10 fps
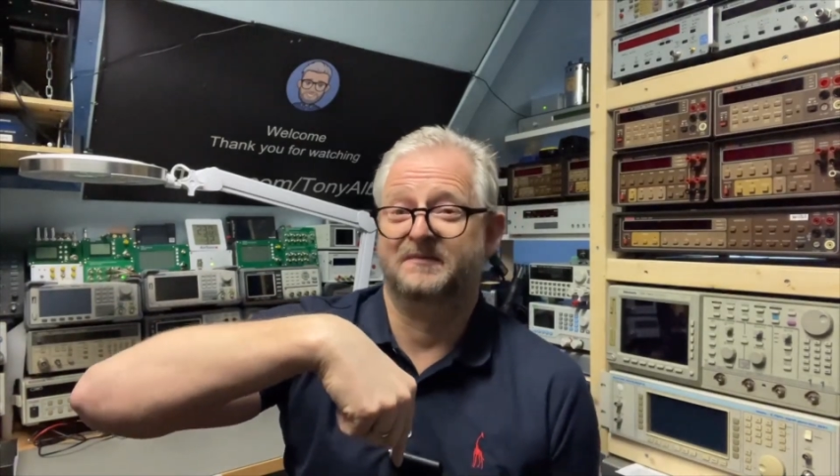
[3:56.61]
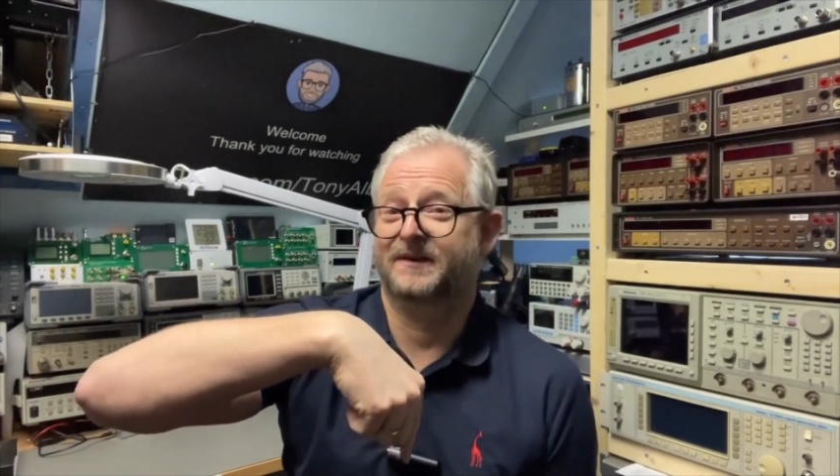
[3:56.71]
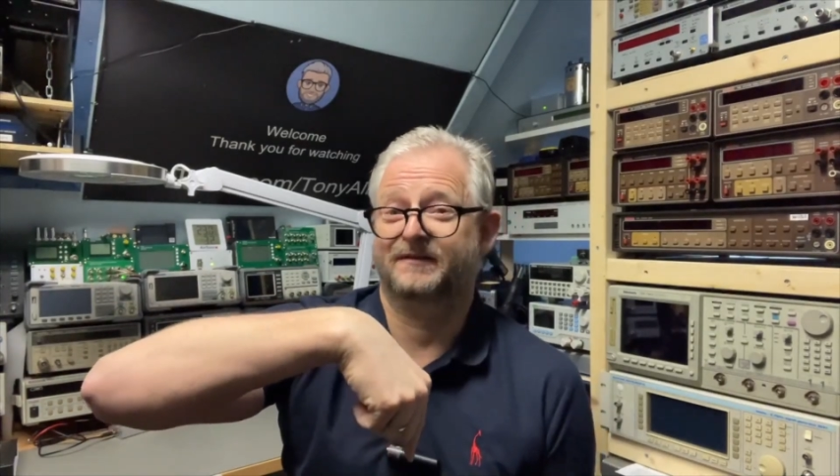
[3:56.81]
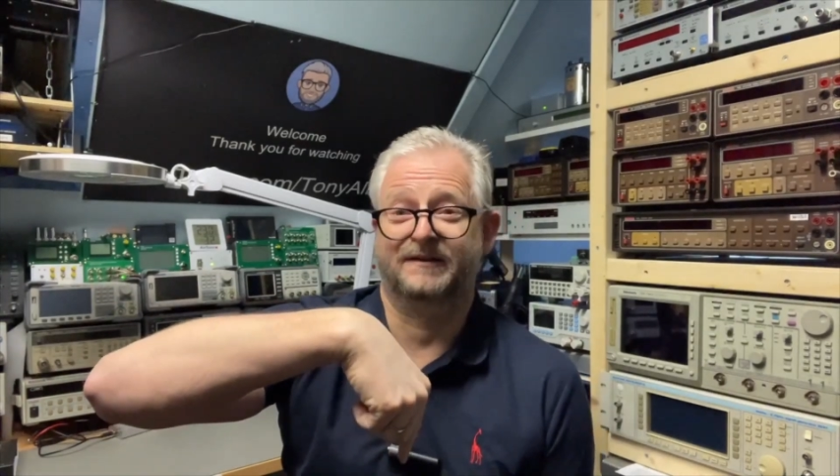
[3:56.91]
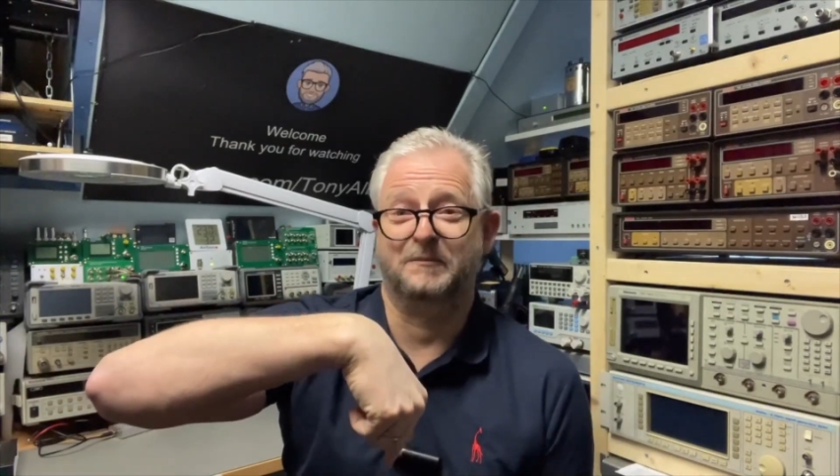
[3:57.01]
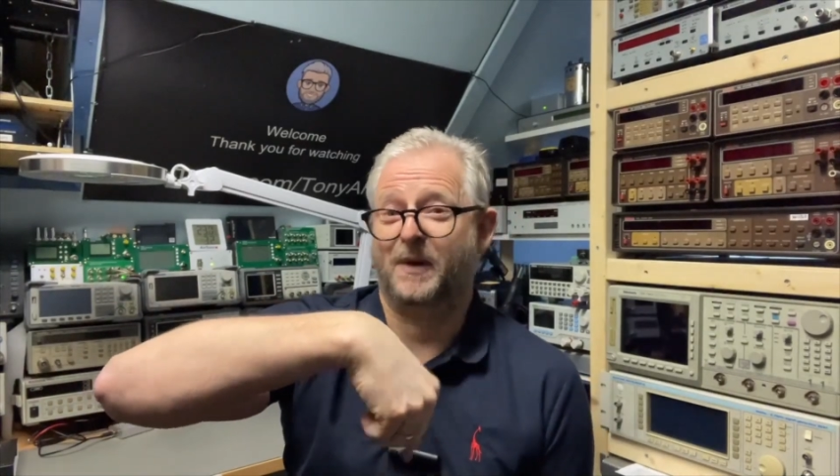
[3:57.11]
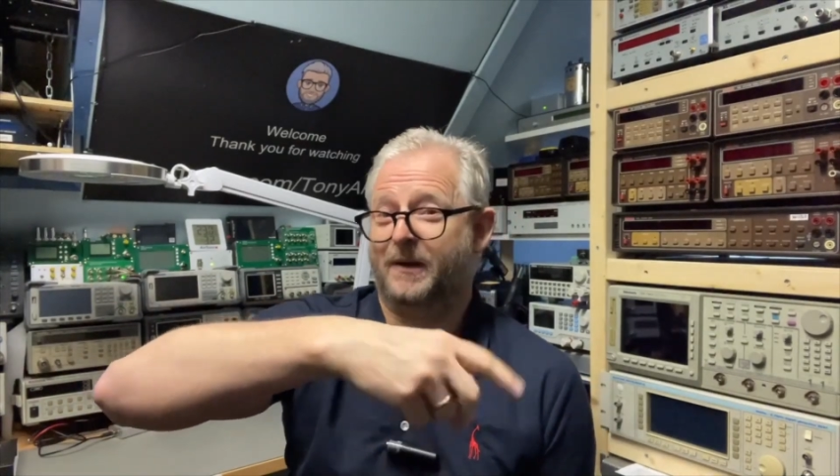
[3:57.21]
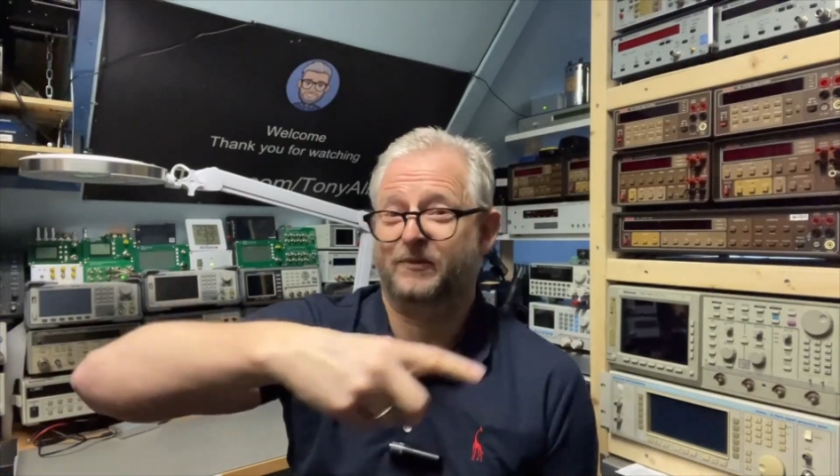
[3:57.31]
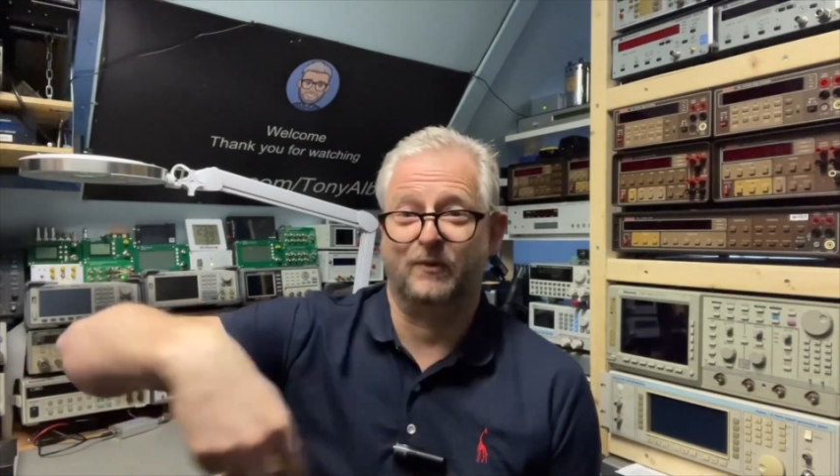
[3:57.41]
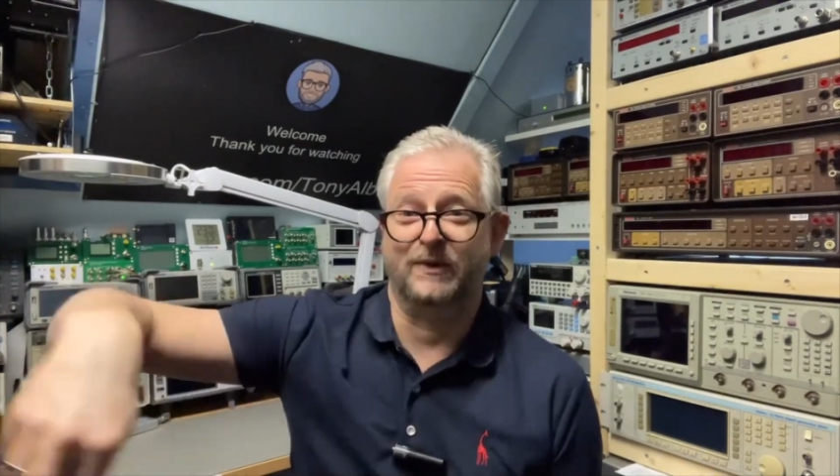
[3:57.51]
just the
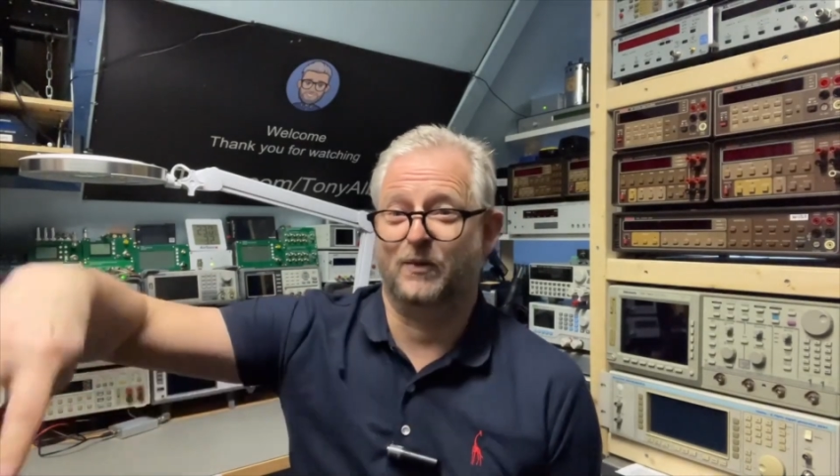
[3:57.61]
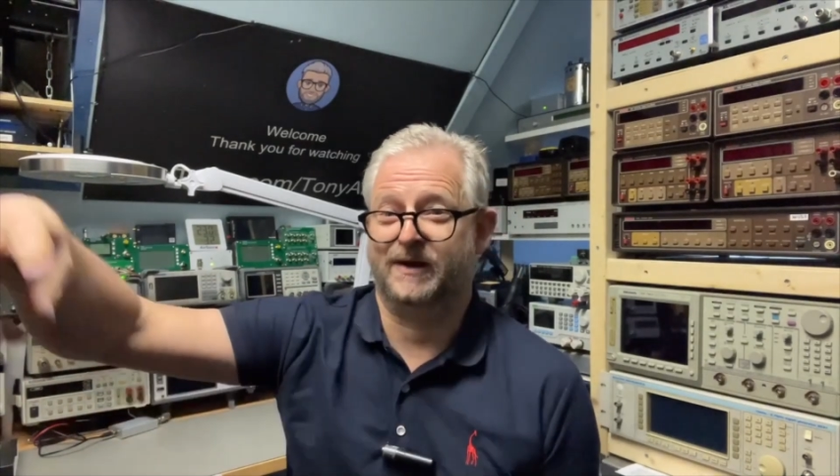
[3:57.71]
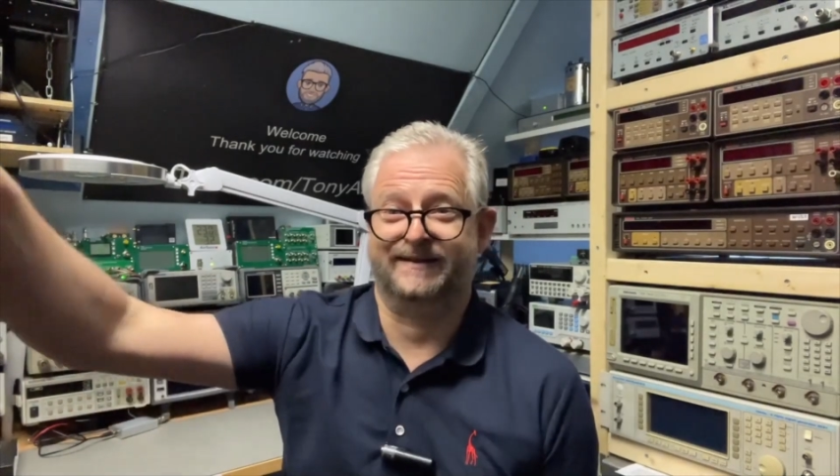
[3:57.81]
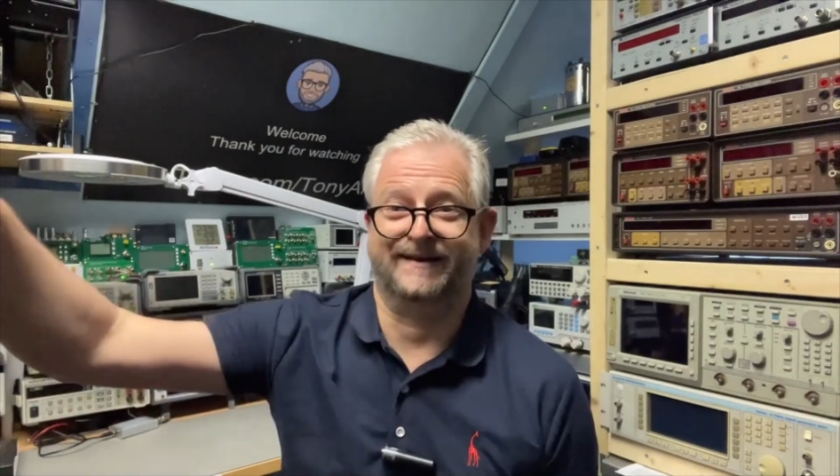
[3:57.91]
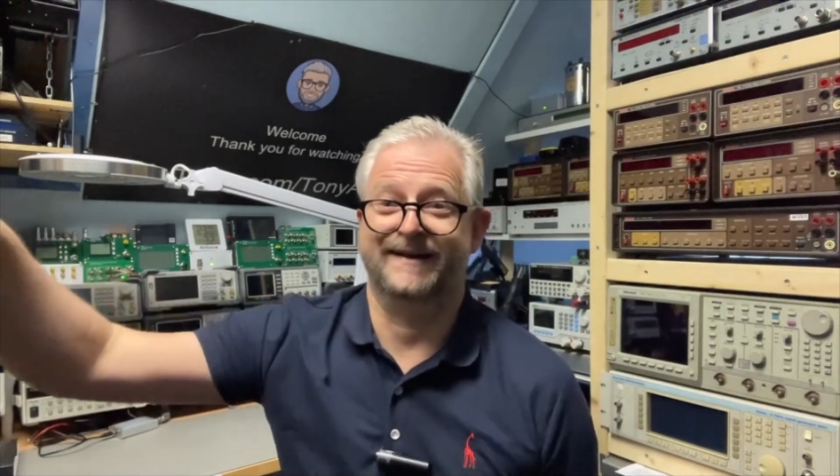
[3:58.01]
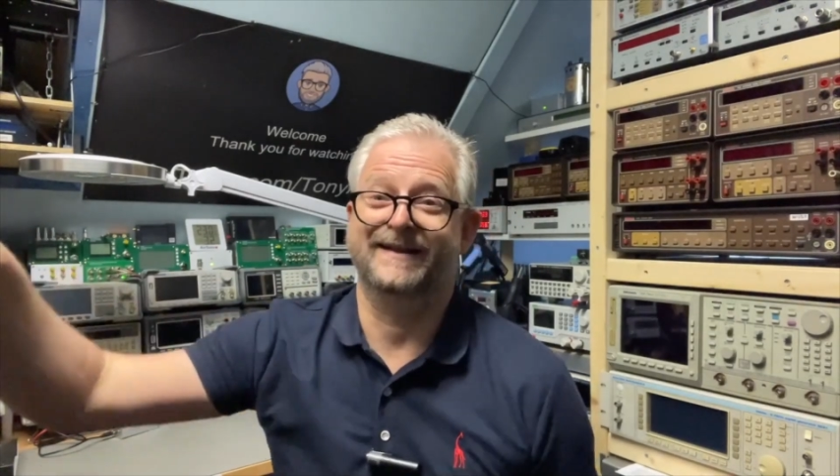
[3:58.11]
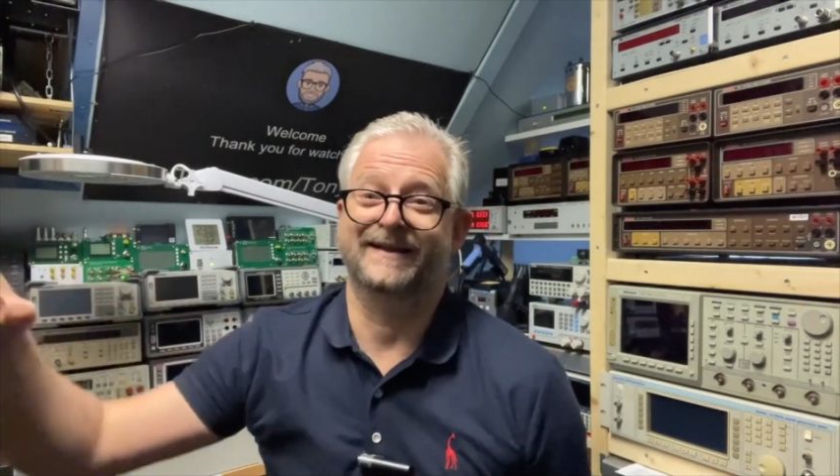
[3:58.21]
pipes with water,